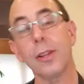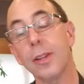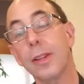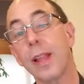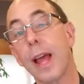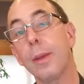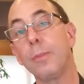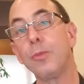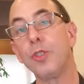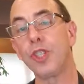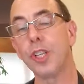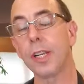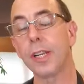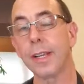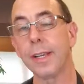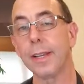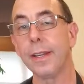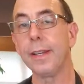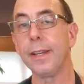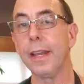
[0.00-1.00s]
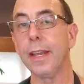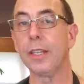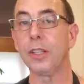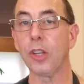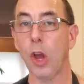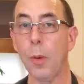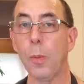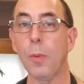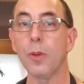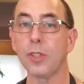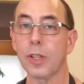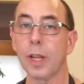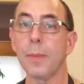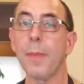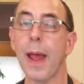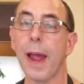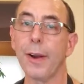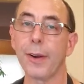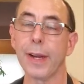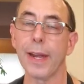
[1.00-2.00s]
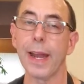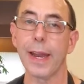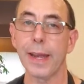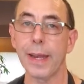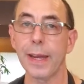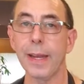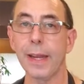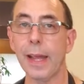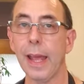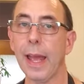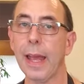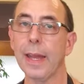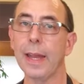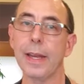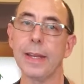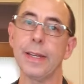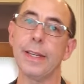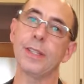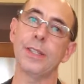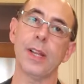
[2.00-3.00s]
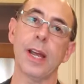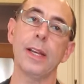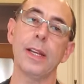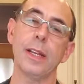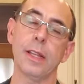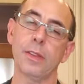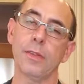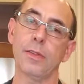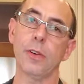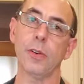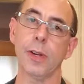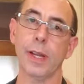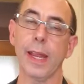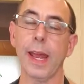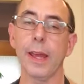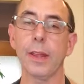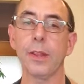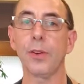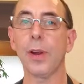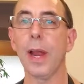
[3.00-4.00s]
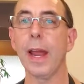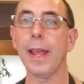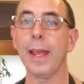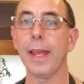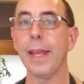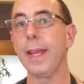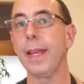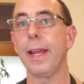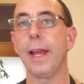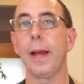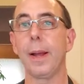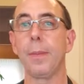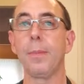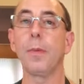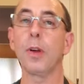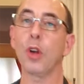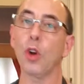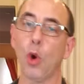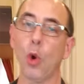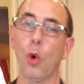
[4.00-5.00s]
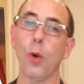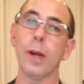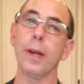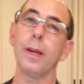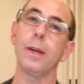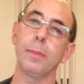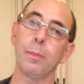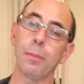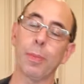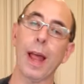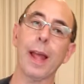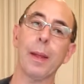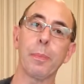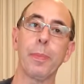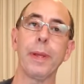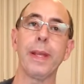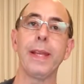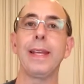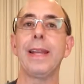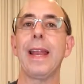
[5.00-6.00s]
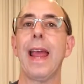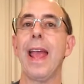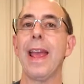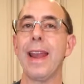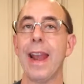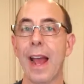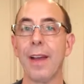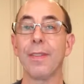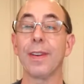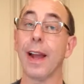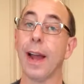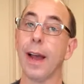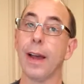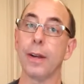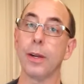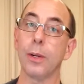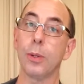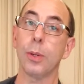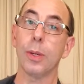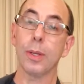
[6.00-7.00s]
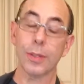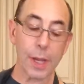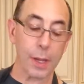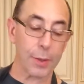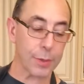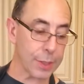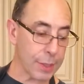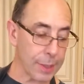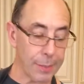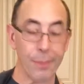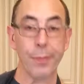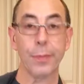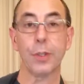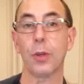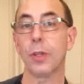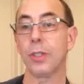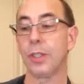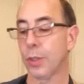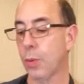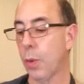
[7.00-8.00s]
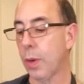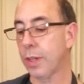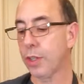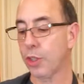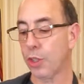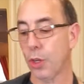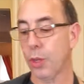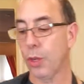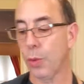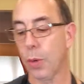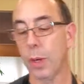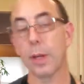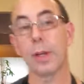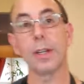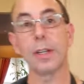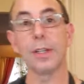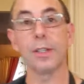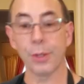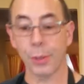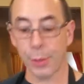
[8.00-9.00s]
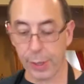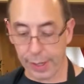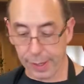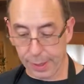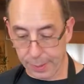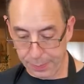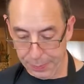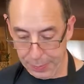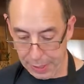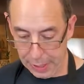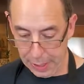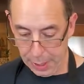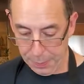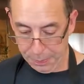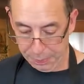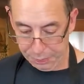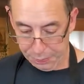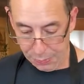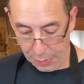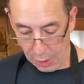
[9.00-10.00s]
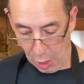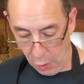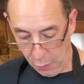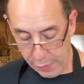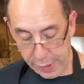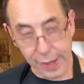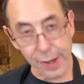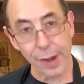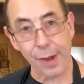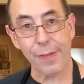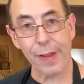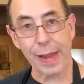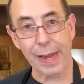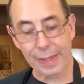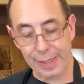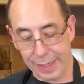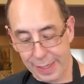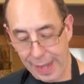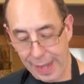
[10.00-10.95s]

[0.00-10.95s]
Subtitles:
lime chicken is almost done marinating, and I decided to throw together a corn, black bean, and avocado salsa. So I just wanted to show you what I'm going to do here. Over here I have 18